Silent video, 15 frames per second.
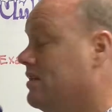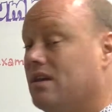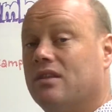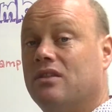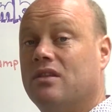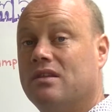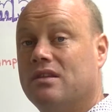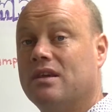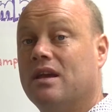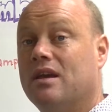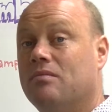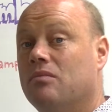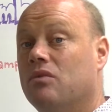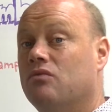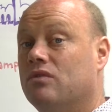get the
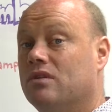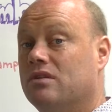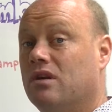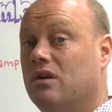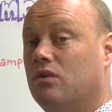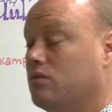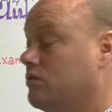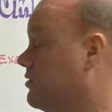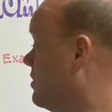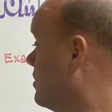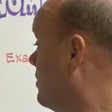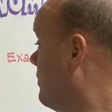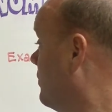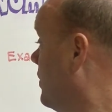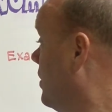same
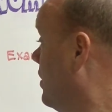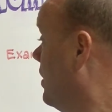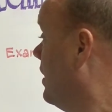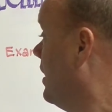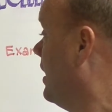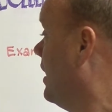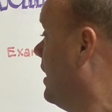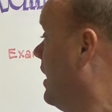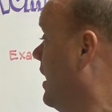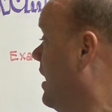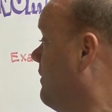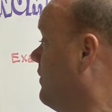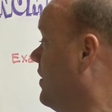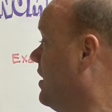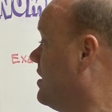results.
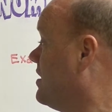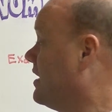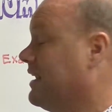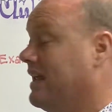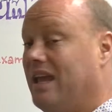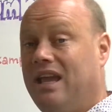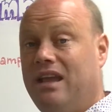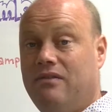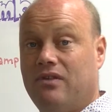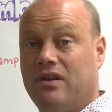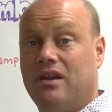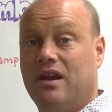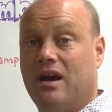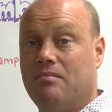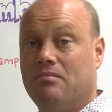If it is an
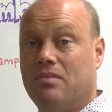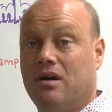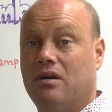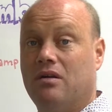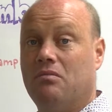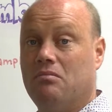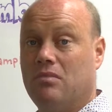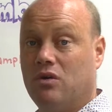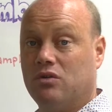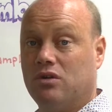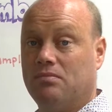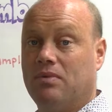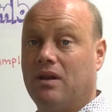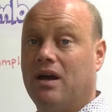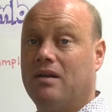even number
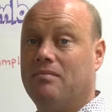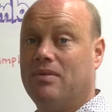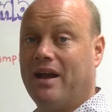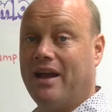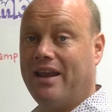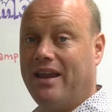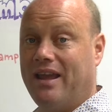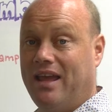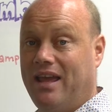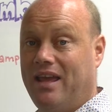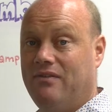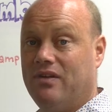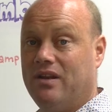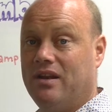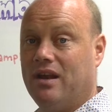multiplied by an
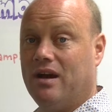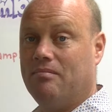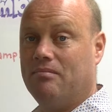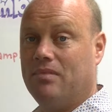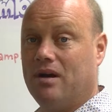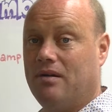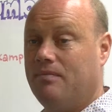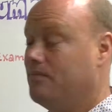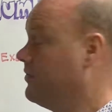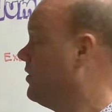even number,